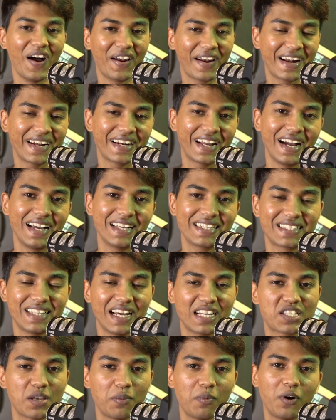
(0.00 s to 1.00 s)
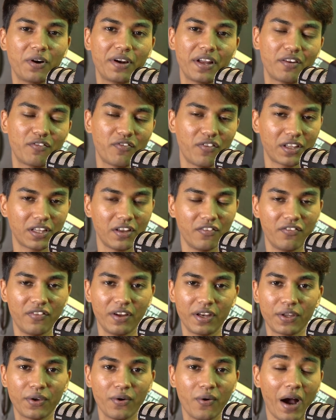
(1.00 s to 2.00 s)
all right guys that's about it for the
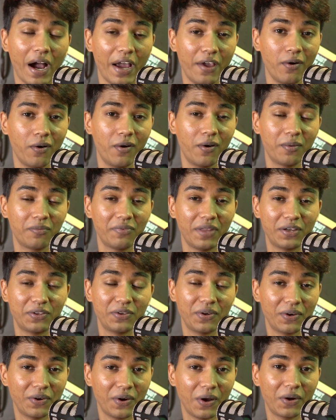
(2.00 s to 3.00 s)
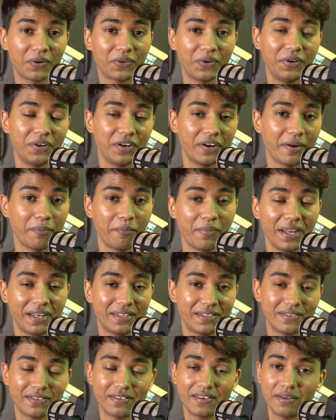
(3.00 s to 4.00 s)
video i hope that you are not going to
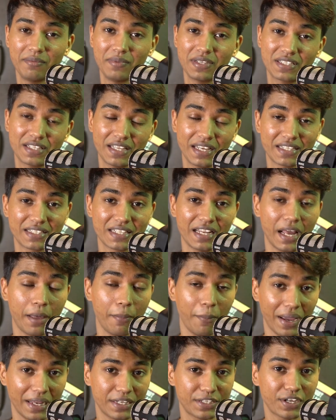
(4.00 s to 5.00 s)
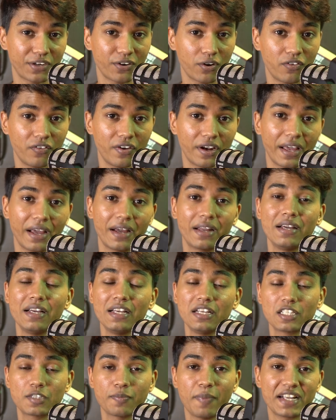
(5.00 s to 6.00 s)
repeat the three mistakes that i mentioned over here
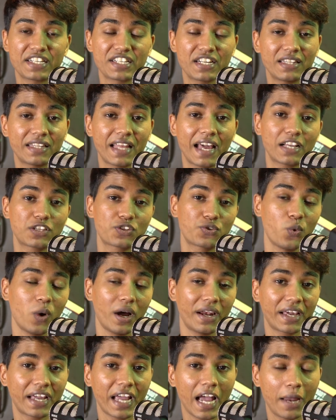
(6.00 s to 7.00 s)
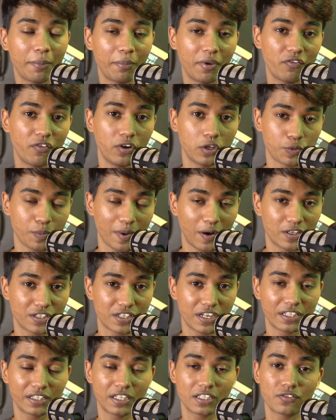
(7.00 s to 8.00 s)
special thanks to Unacademy for
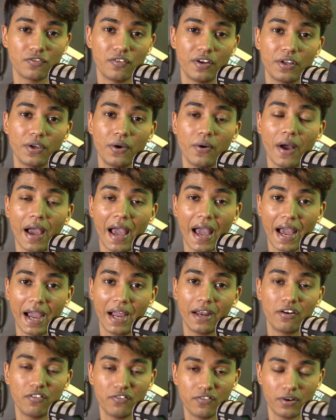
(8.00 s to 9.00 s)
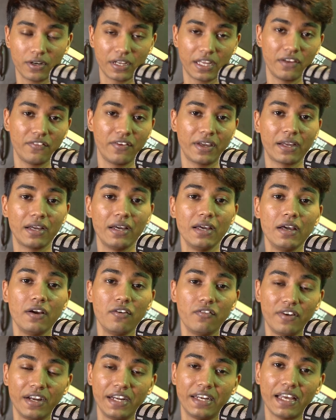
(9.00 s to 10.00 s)
sponsoring this video and for giving
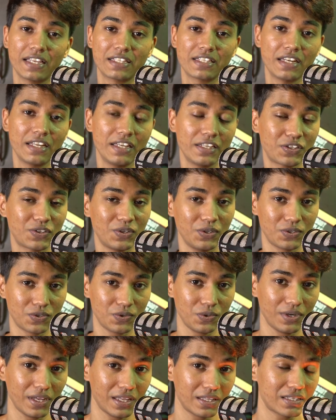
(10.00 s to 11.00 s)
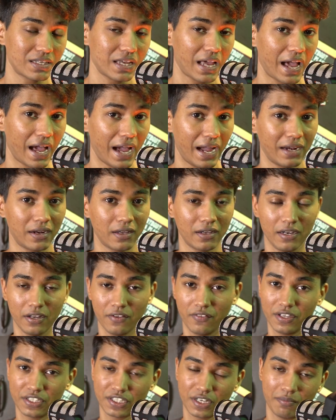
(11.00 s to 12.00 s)
free test series to students and
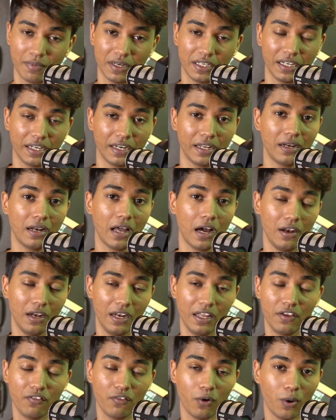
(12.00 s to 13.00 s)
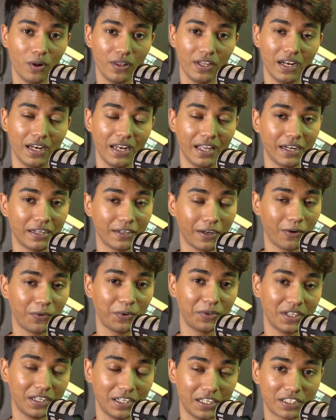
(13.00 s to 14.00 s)
revision material i'll leave all the link
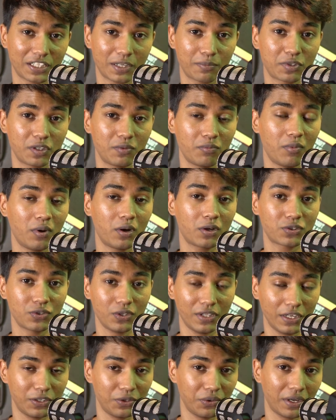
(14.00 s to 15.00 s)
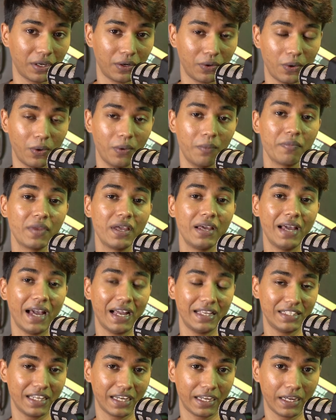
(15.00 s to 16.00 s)
down in the description box so that you can go
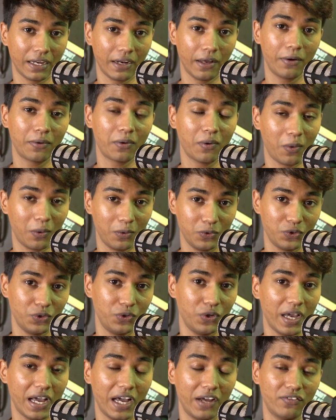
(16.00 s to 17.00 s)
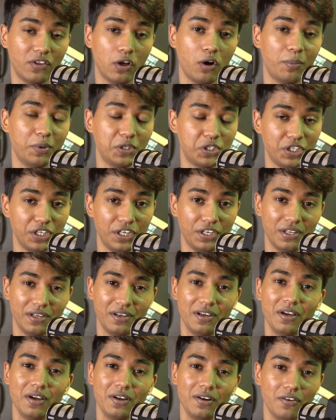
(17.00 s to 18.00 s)
and check it out also you have the
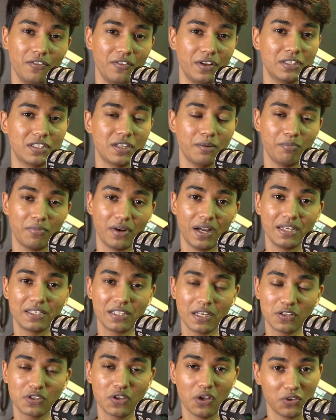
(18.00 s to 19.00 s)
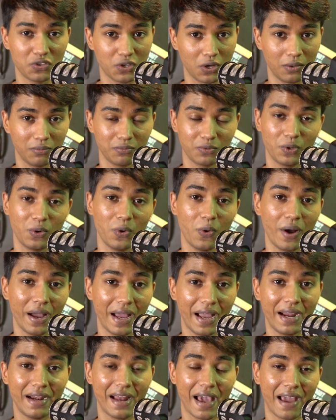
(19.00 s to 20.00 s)
opportunity to win some prizes so go
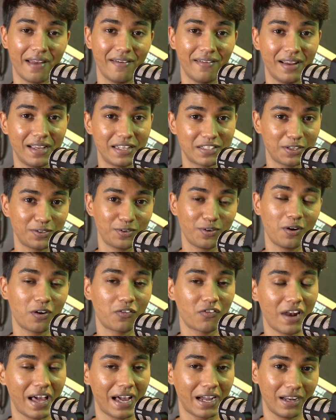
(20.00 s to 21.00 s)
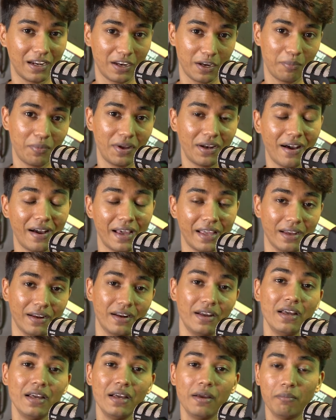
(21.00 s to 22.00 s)
ahead and raise the Torq flag a little bit
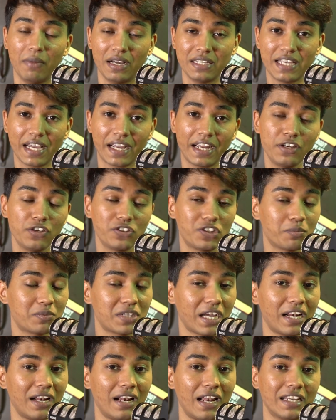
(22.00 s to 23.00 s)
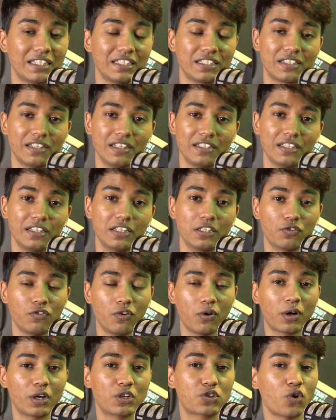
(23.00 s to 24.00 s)
higher my second youtube channel ashish ranjan is
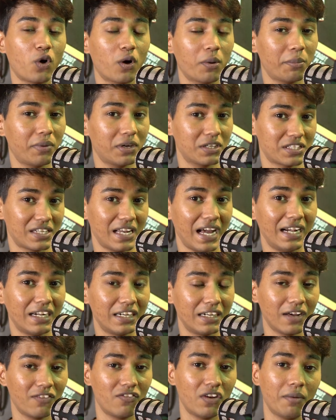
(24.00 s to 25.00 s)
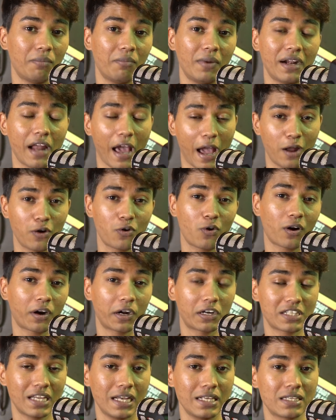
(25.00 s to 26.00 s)
focused focused on personality development and
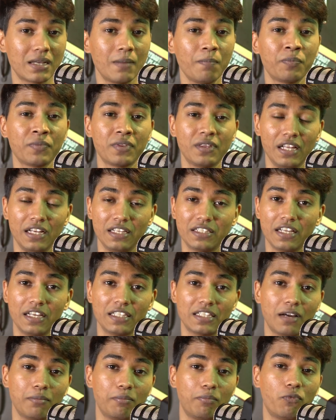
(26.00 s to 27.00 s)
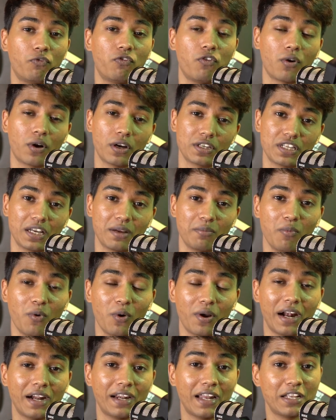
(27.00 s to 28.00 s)
rocket science. These days I'm focusing
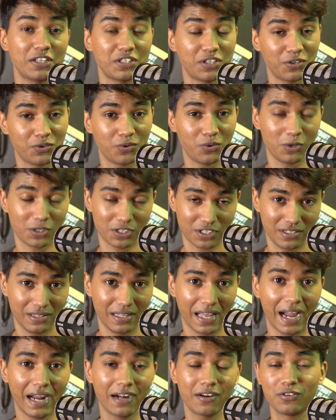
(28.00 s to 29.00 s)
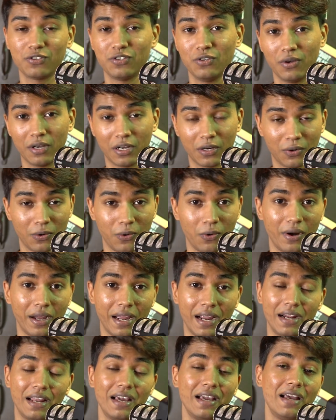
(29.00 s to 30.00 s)
more attention towards that. So you can go
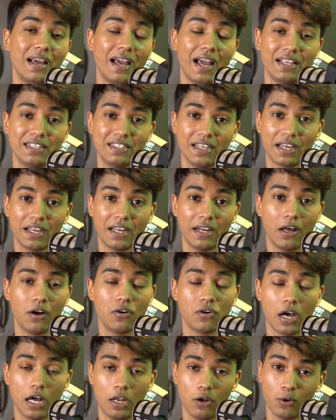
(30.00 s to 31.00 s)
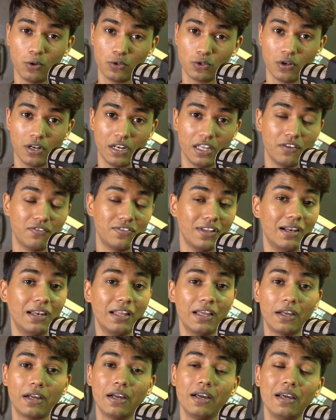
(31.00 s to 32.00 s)
ahead and check it out. I'll also leave the
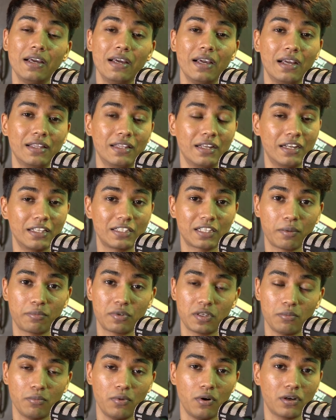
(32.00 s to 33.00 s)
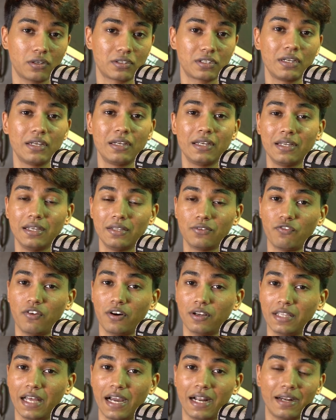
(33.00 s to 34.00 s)
link in the description box
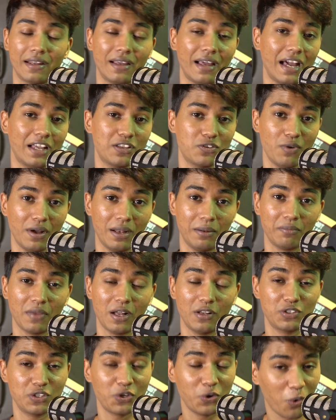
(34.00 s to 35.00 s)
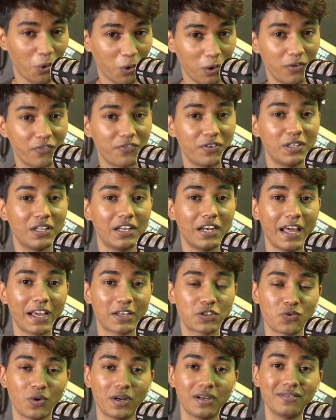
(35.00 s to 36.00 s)
for that as well. I'll see all of you in the
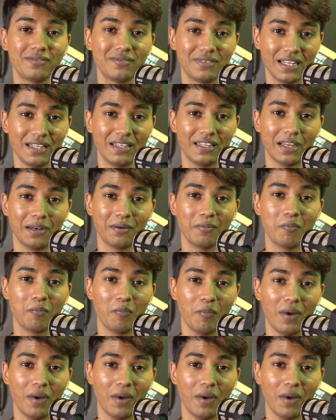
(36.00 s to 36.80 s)
next one. Till then,